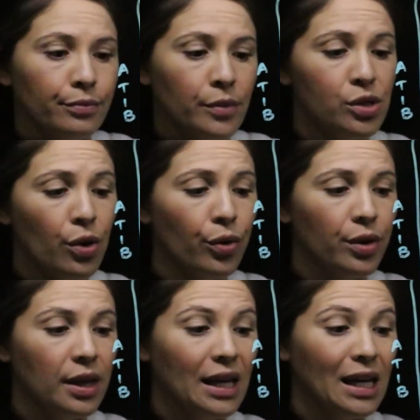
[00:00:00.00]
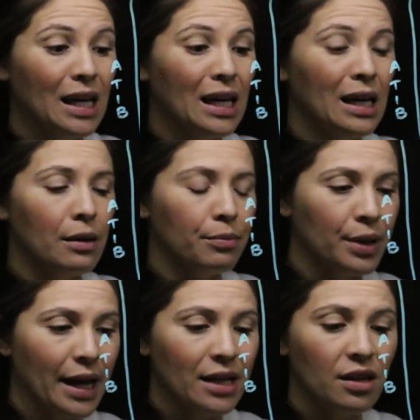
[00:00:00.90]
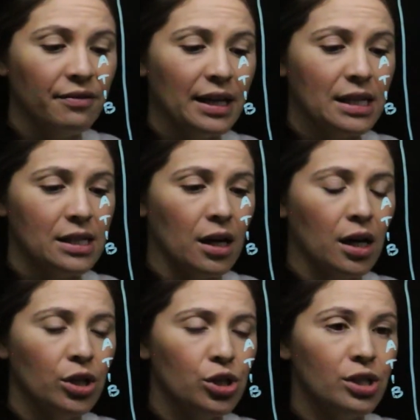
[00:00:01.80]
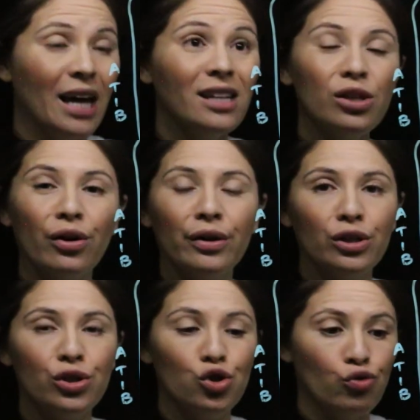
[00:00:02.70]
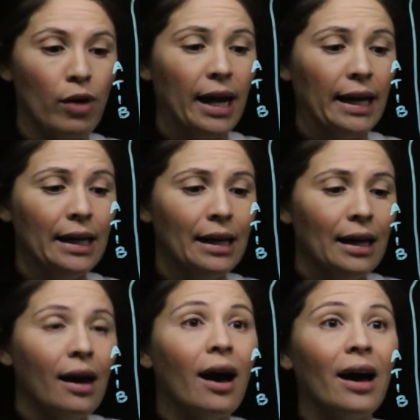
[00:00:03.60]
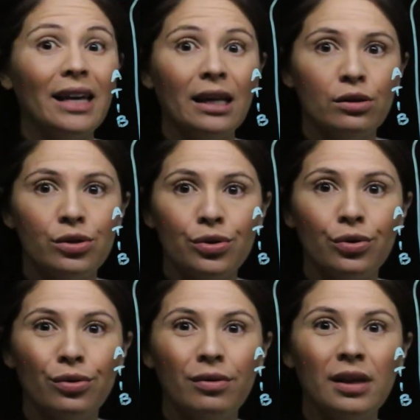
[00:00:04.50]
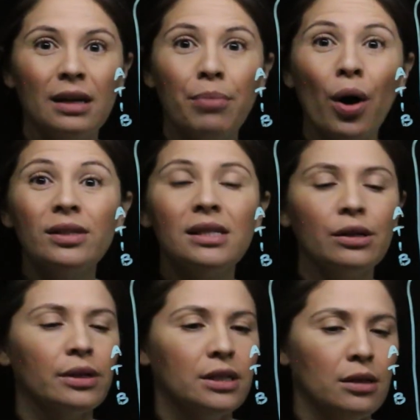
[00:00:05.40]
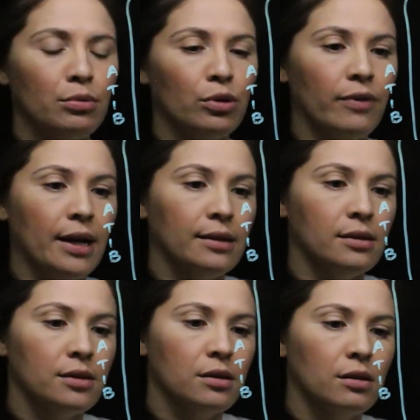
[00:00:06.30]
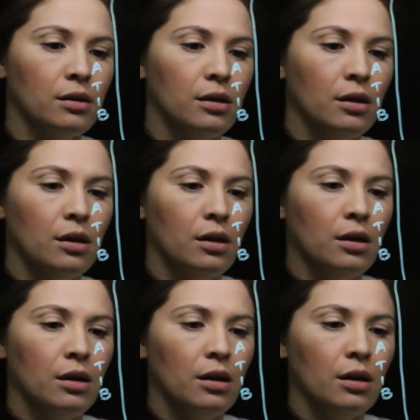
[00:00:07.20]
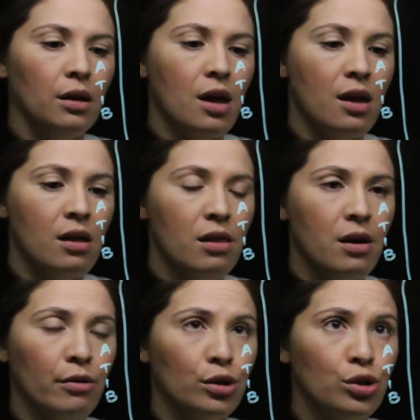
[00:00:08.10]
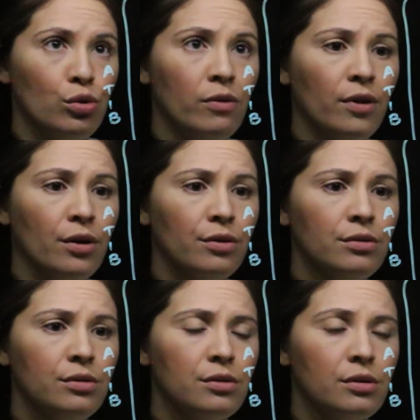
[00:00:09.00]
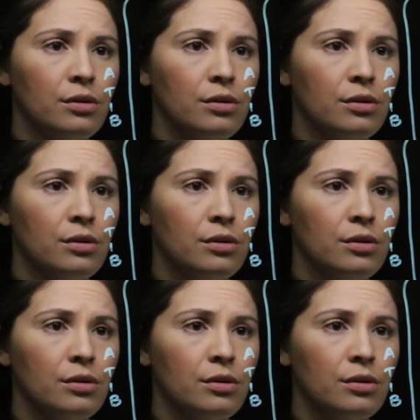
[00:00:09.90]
So the plantar venous arch, that is going to drain into the posterior tibial veins. And there are 2 of those.